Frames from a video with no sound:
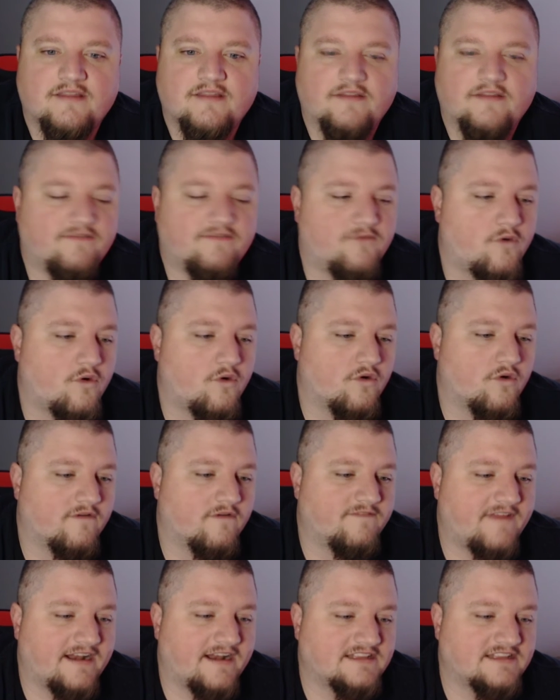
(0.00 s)
for
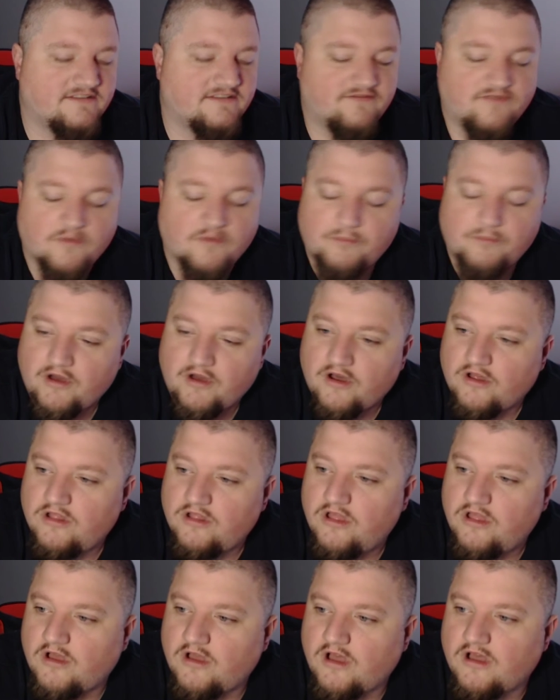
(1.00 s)
fantasy football
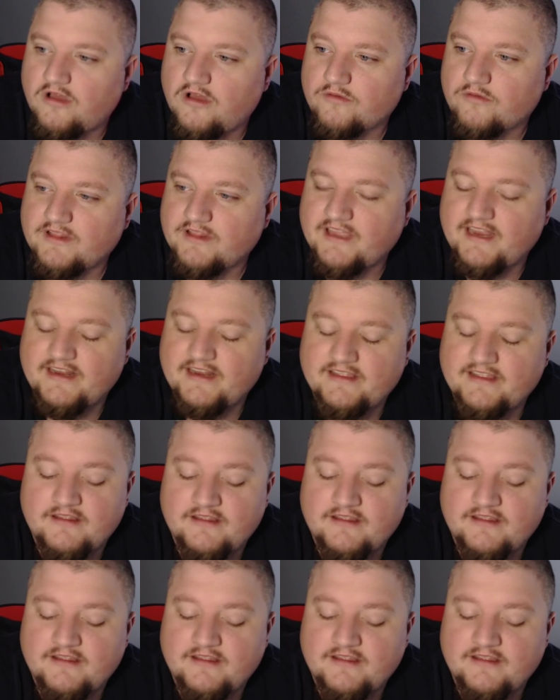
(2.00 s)
related.